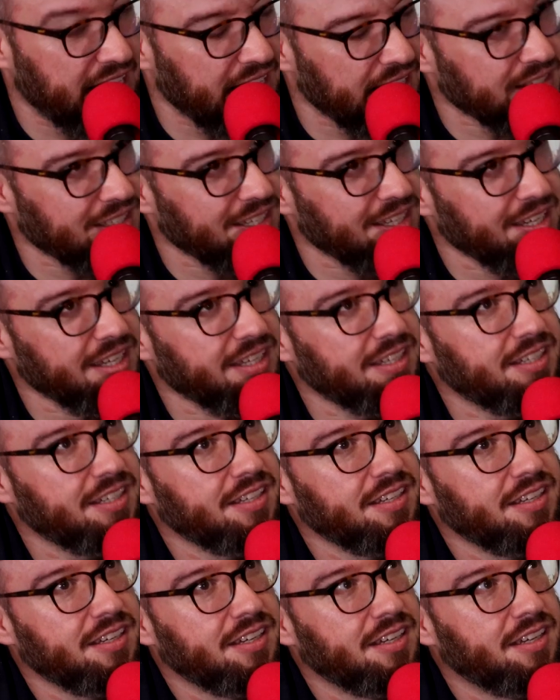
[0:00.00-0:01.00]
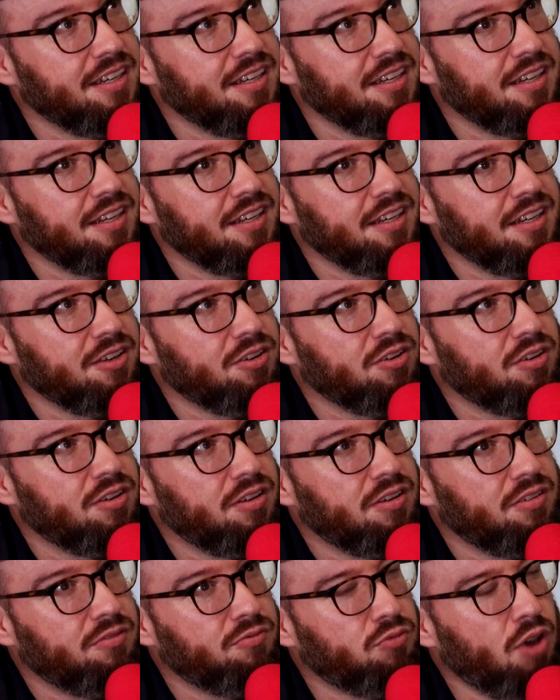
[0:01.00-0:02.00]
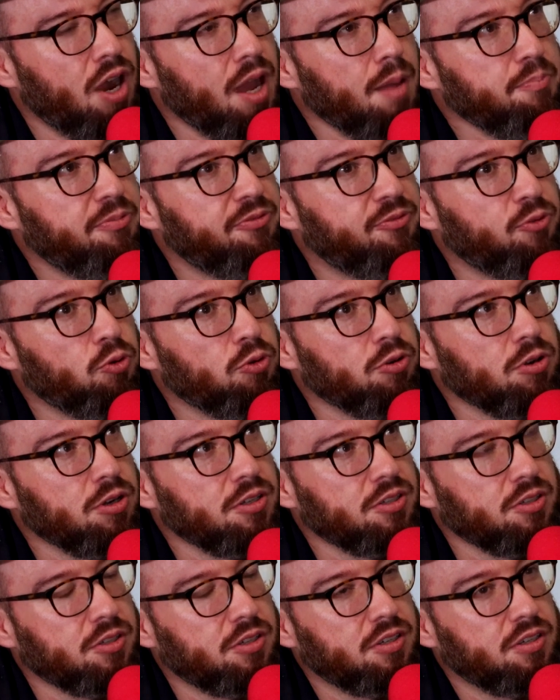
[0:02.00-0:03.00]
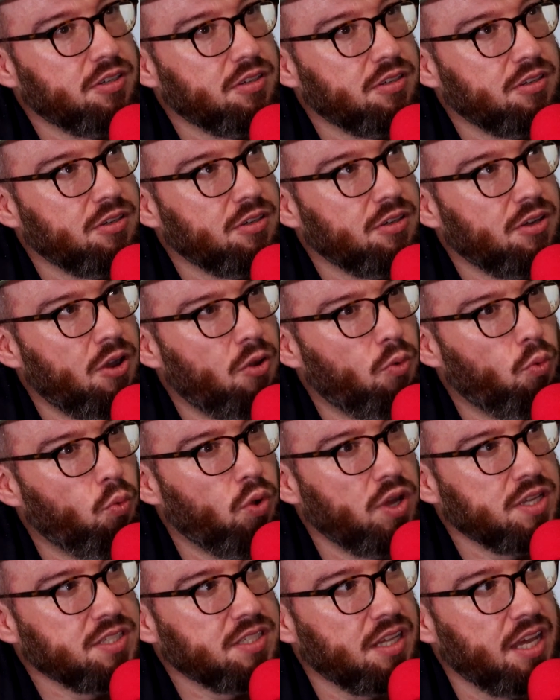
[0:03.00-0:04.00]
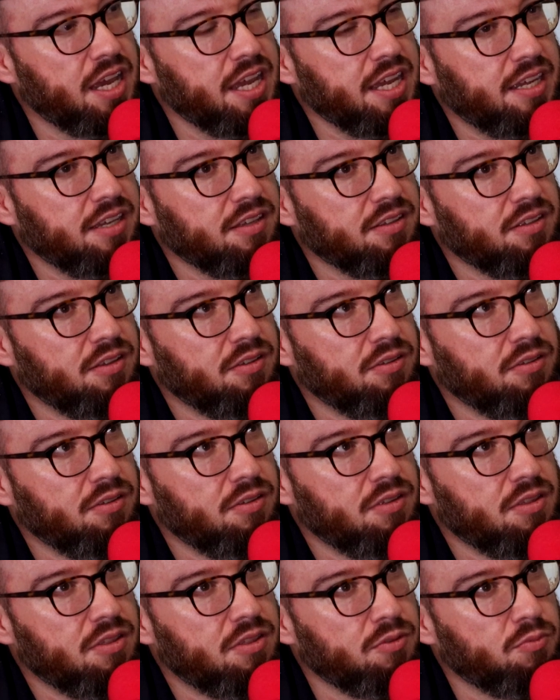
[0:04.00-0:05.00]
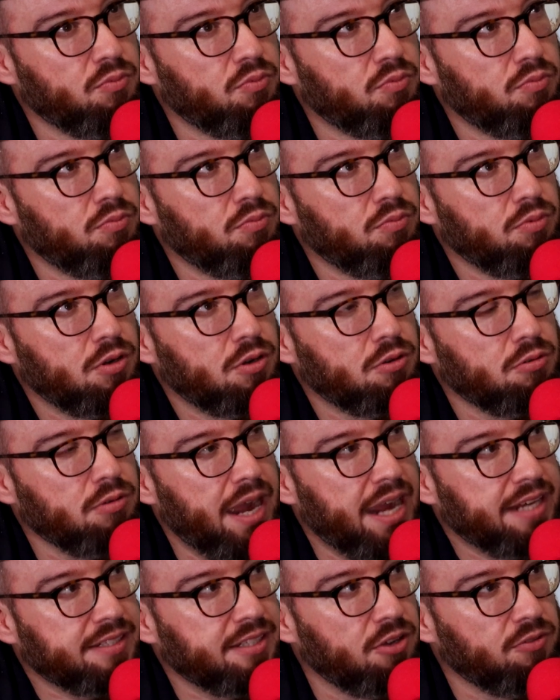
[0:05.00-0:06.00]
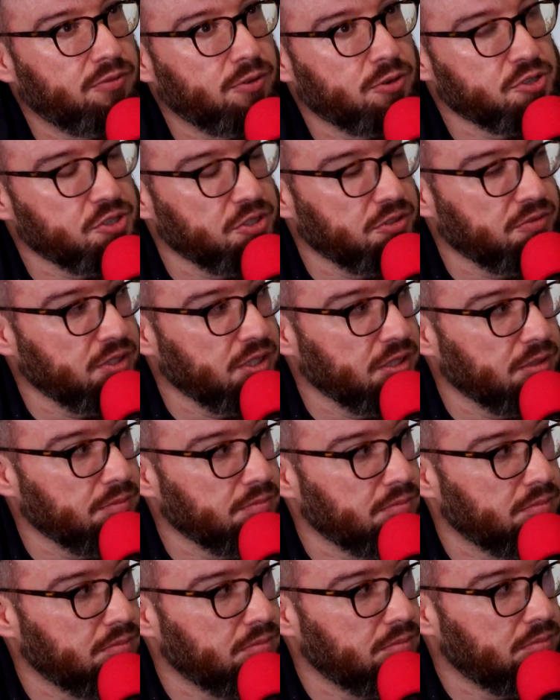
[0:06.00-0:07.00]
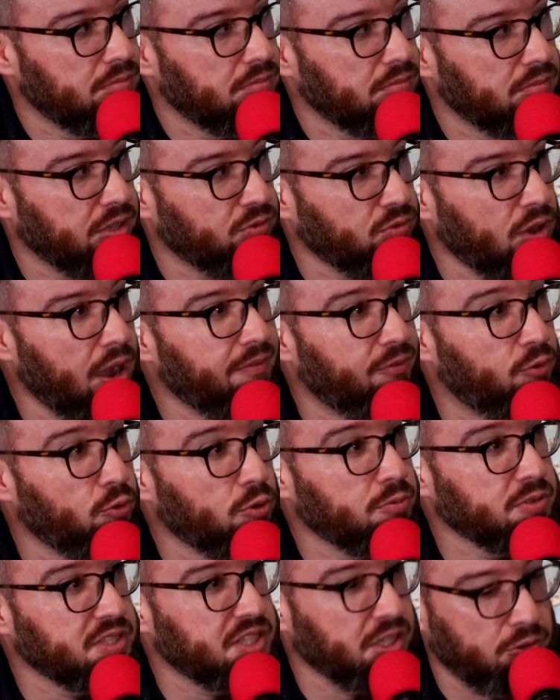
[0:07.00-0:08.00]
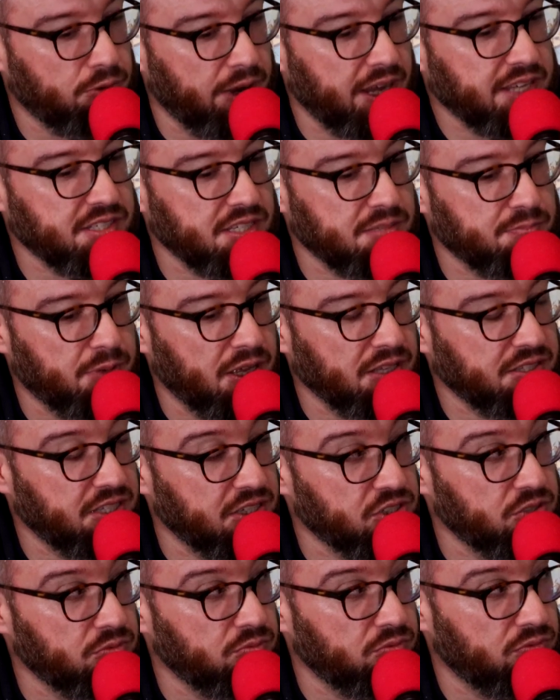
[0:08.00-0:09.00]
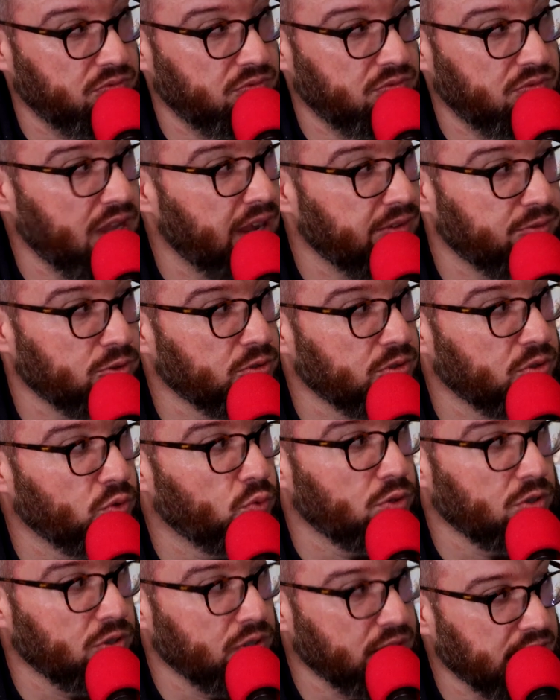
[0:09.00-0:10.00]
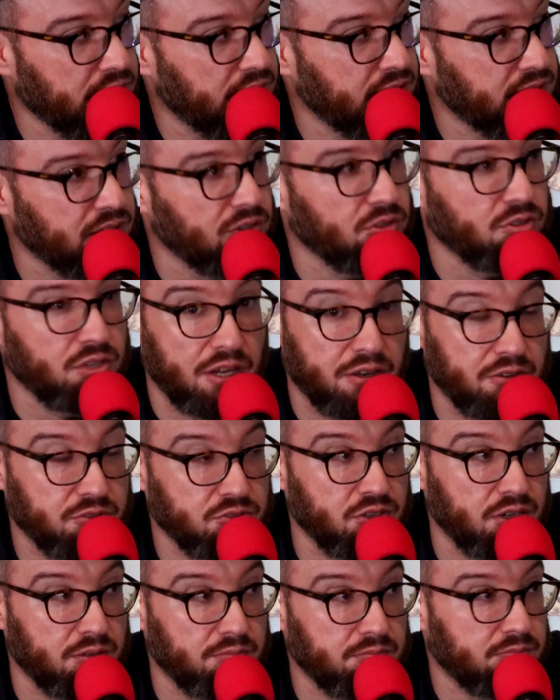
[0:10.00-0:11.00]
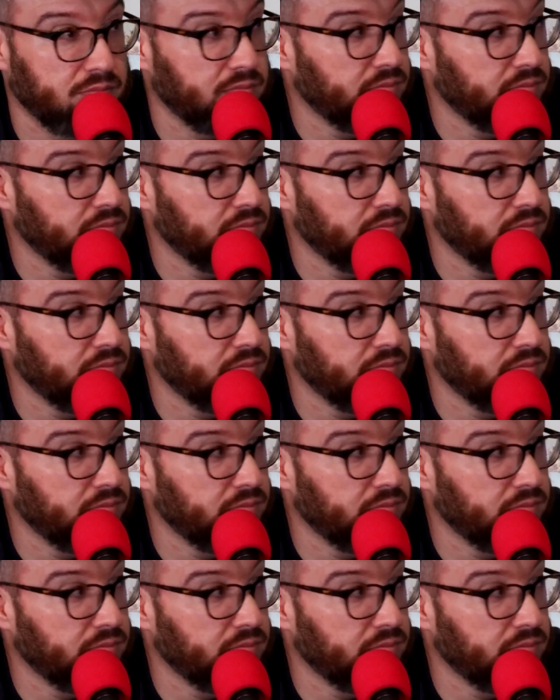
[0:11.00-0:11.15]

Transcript: he's like, Rob Ford was like the cracked out version of him. Like, Rob Ford was the craziest politician ever in the world until Donald Trump.